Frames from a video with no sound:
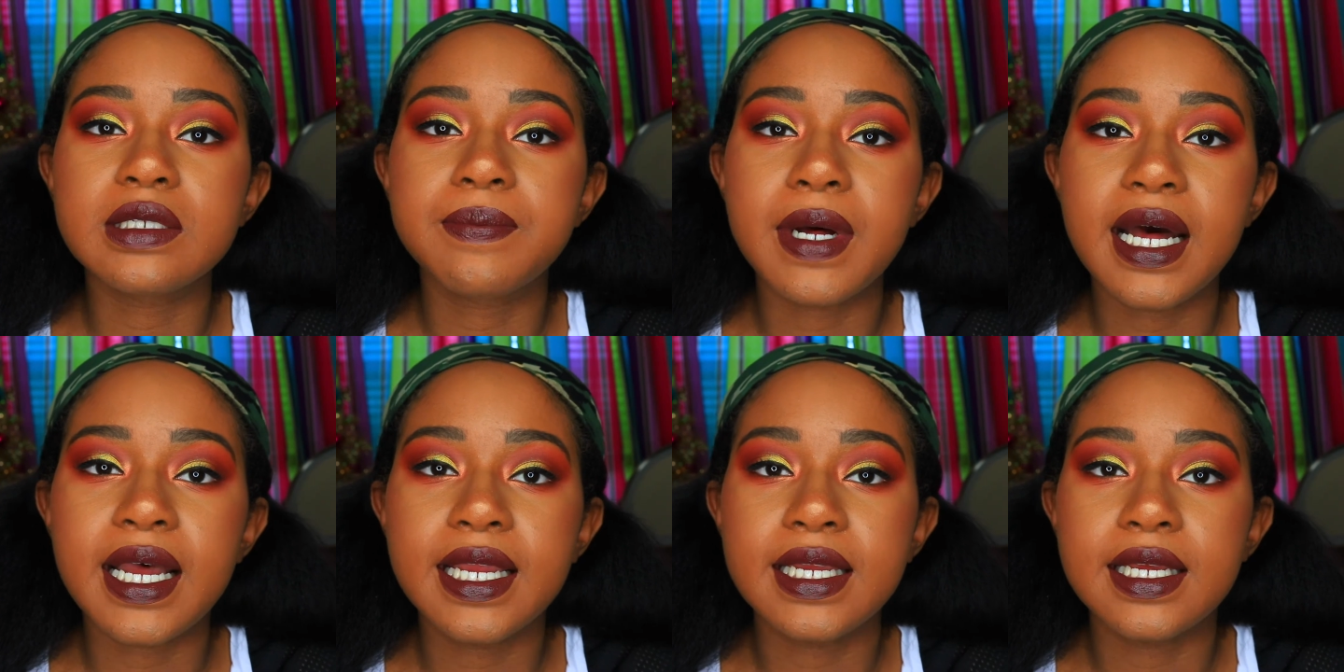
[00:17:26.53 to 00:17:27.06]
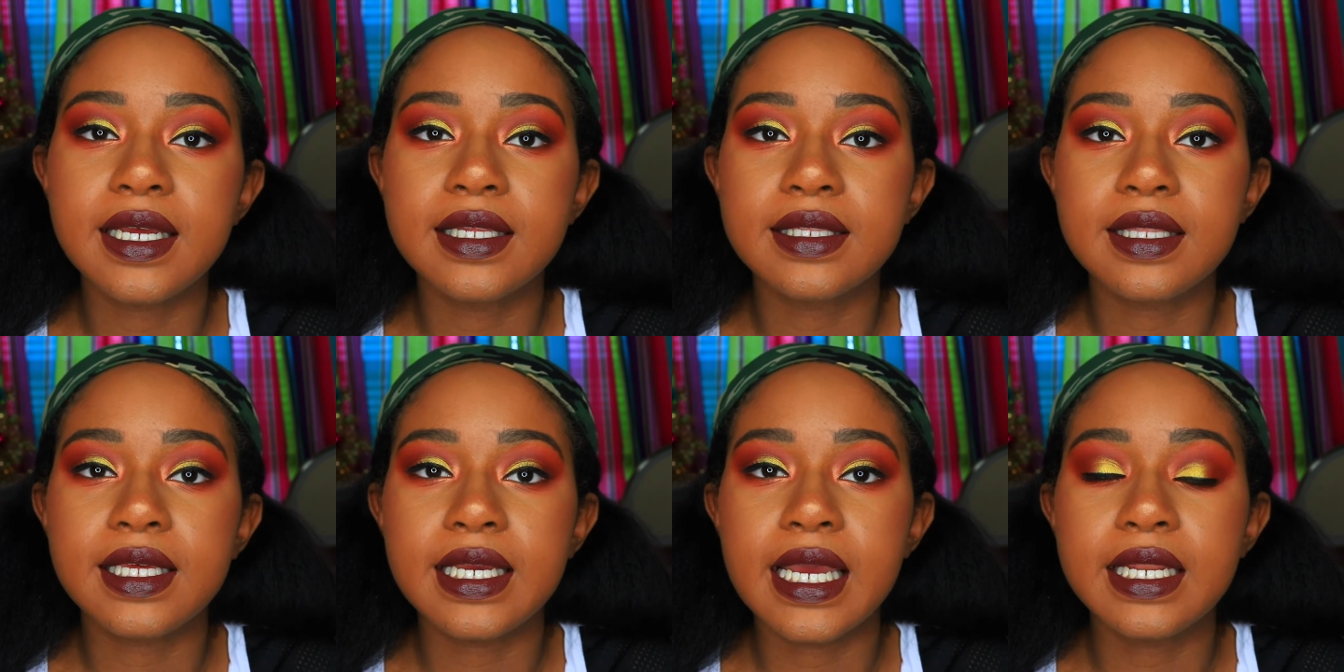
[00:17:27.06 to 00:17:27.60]
by
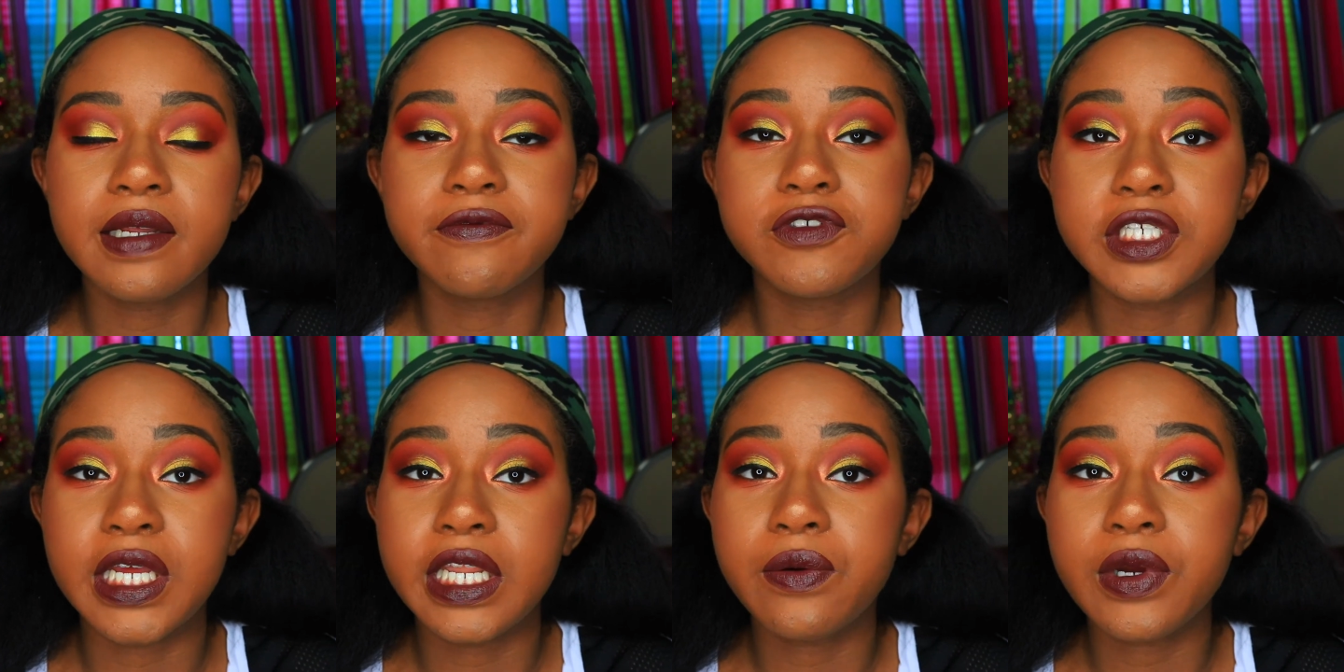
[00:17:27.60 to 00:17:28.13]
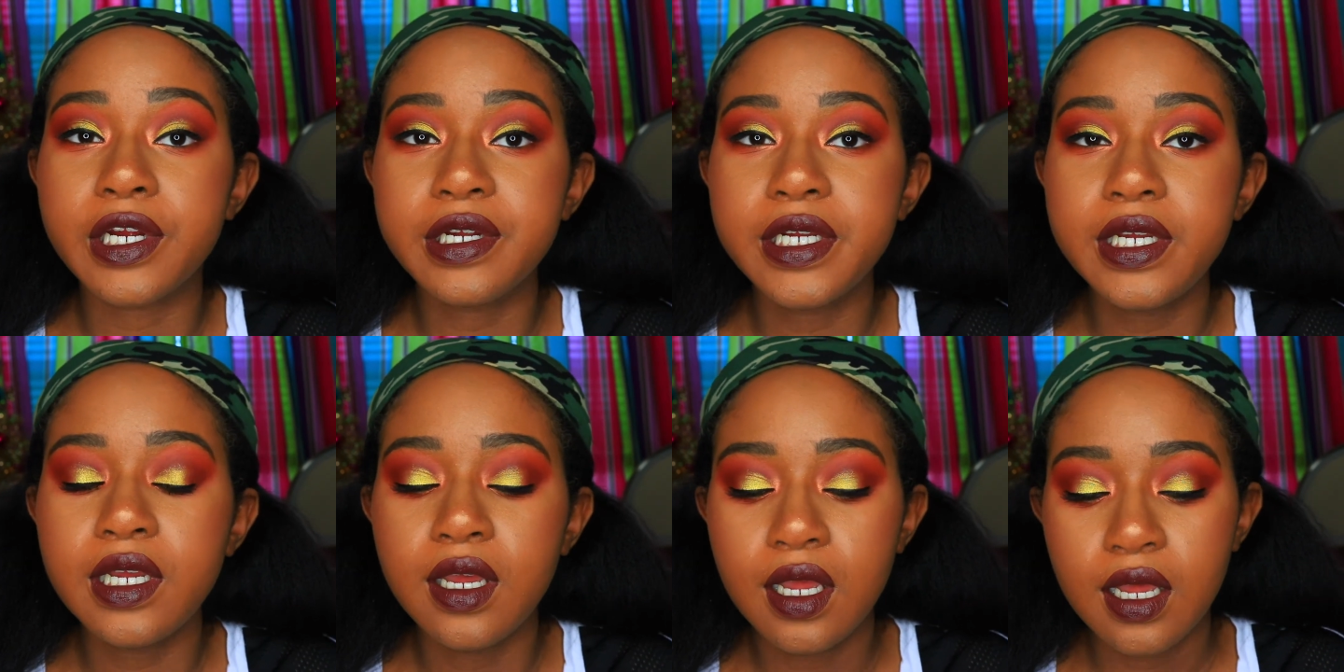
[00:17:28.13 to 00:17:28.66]
the end of
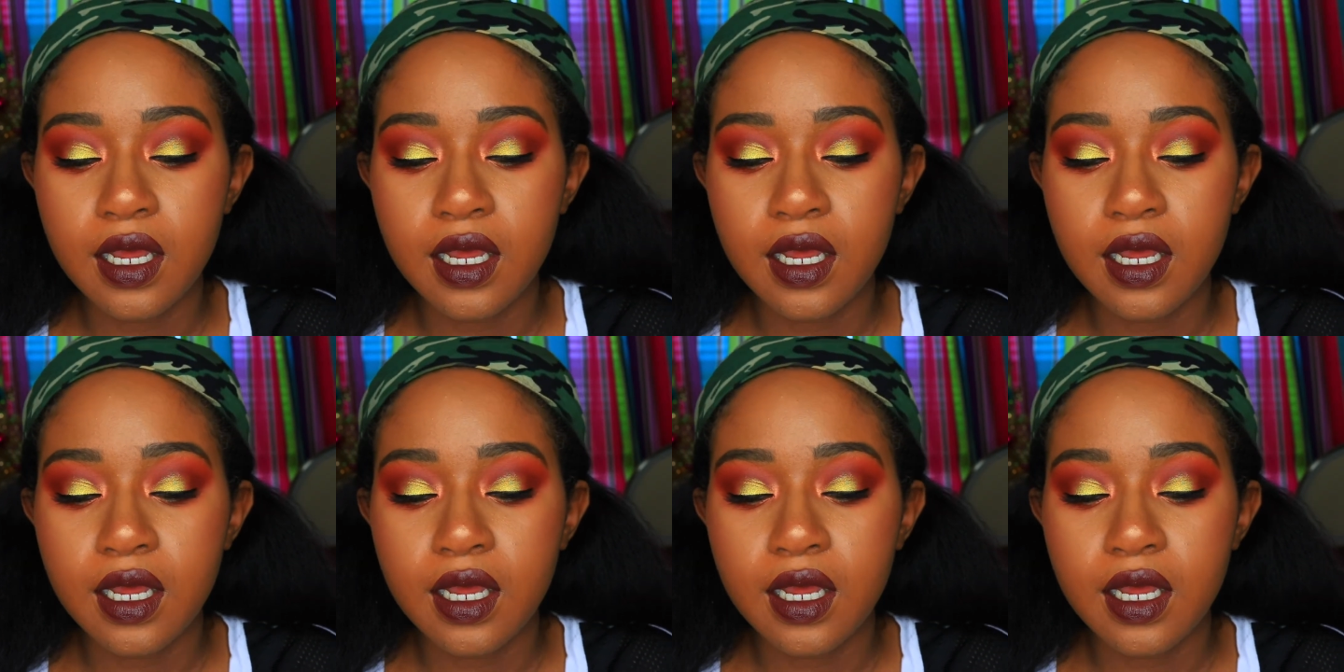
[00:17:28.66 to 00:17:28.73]
January.